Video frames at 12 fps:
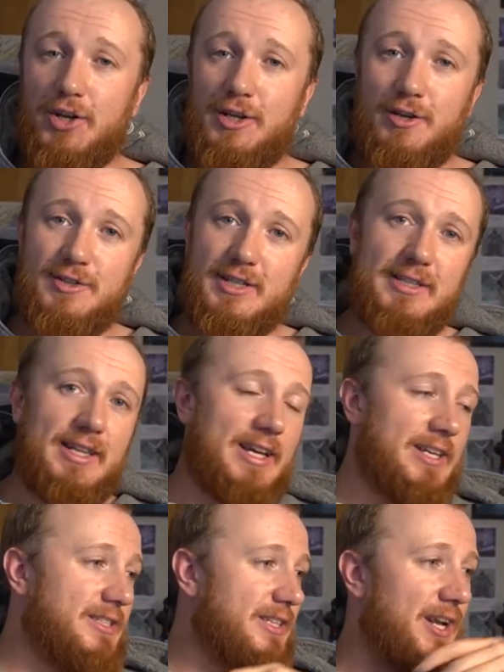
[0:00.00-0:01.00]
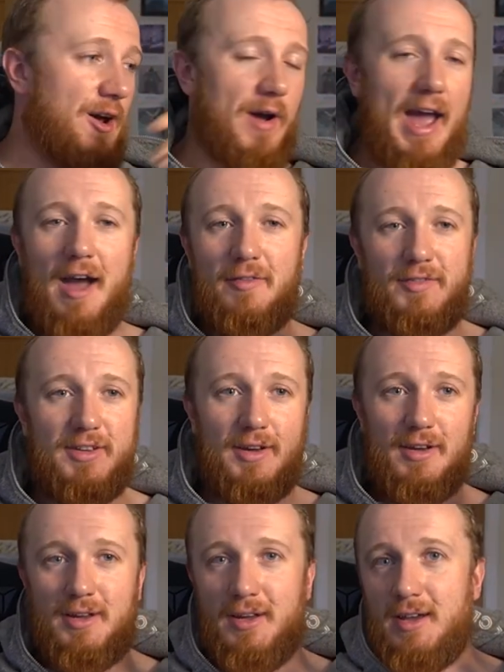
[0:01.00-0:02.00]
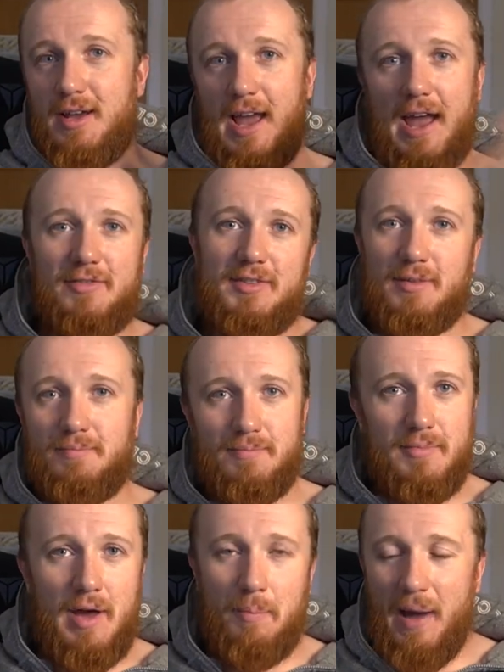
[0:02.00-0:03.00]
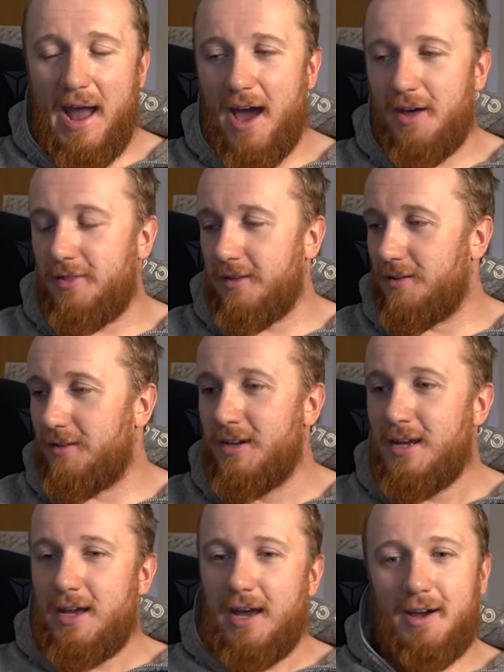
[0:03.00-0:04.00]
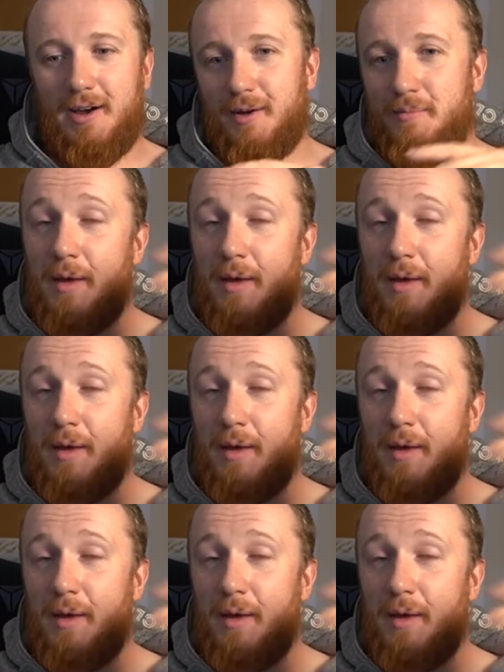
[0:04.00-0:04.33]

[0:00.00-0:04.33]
on using this, you know, after after a bath and uh,